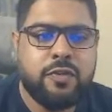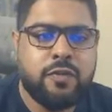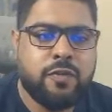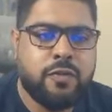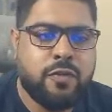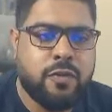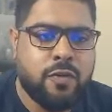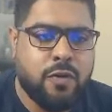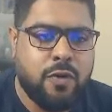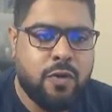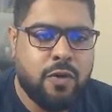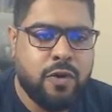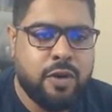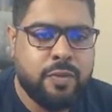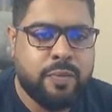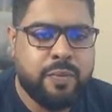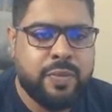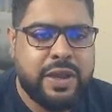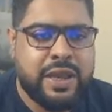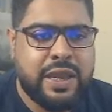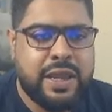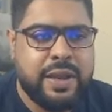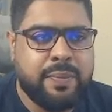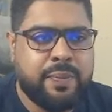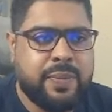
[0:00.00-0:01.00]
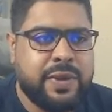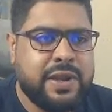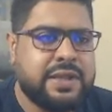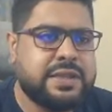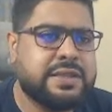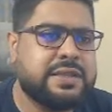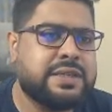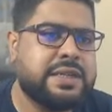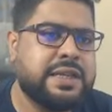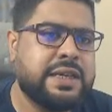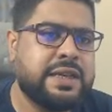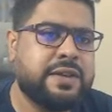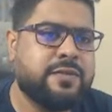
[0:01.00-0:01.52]
4B plus
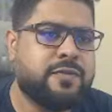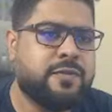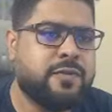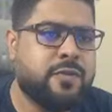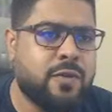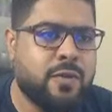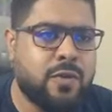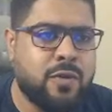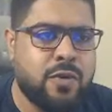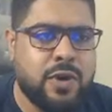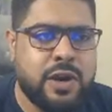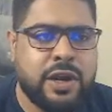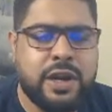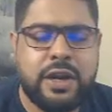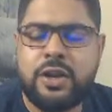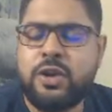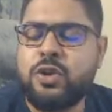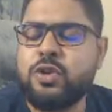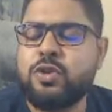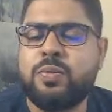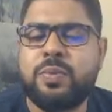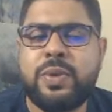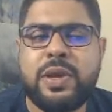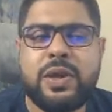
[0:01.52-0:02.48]
D. 4 into B,